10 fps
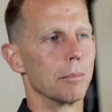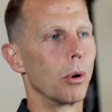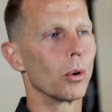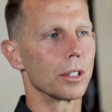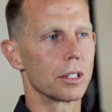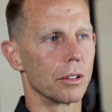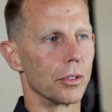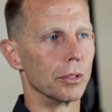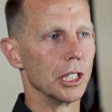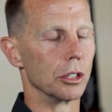importance
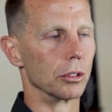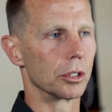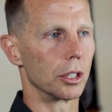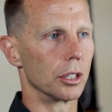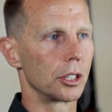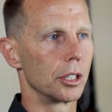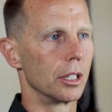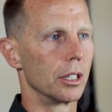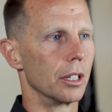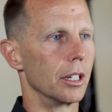of the regional church,
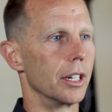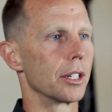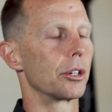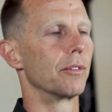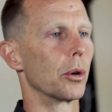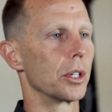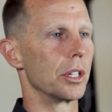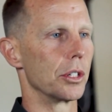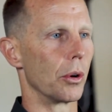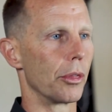Netzer
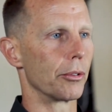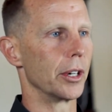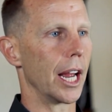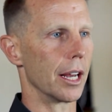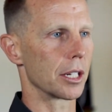focuses on three